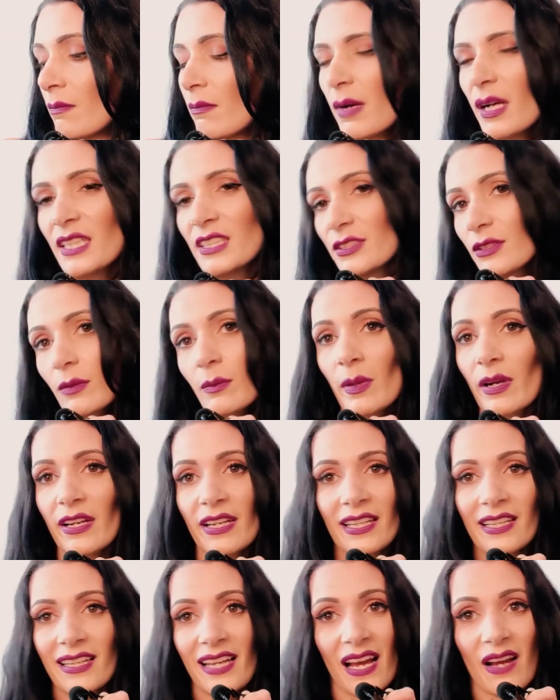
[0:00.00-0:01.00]
Mind you, I'm
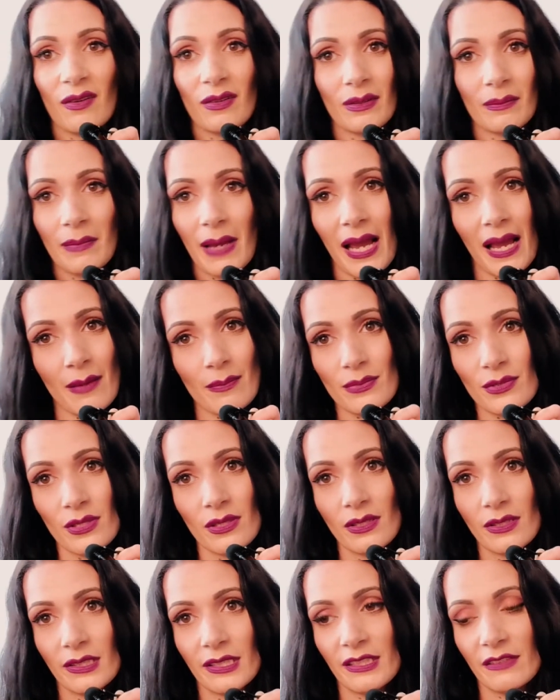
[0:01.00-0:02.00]
wearing it now and I'm
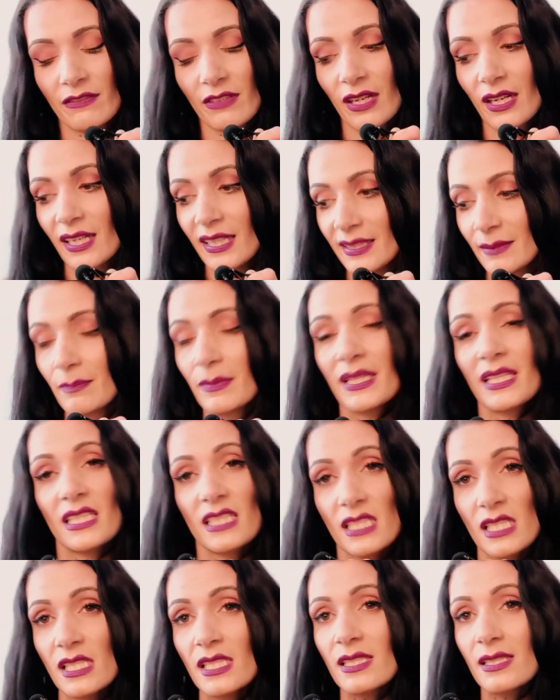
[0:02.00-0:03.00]
absolutely fine
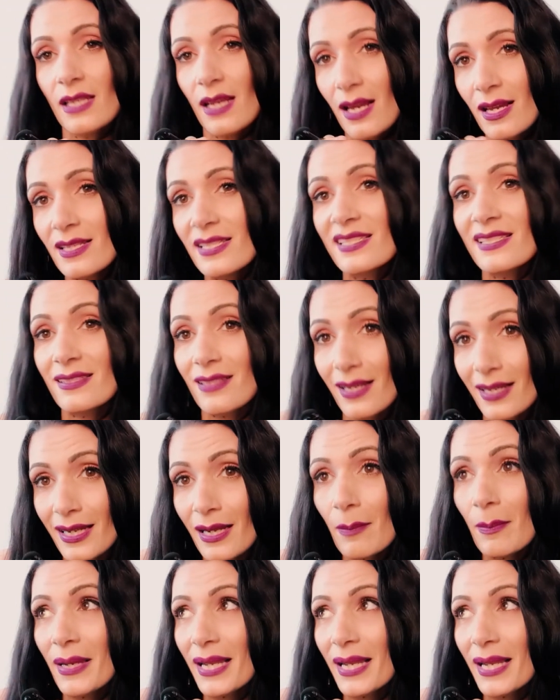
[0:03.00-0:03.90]
because the skirt is like a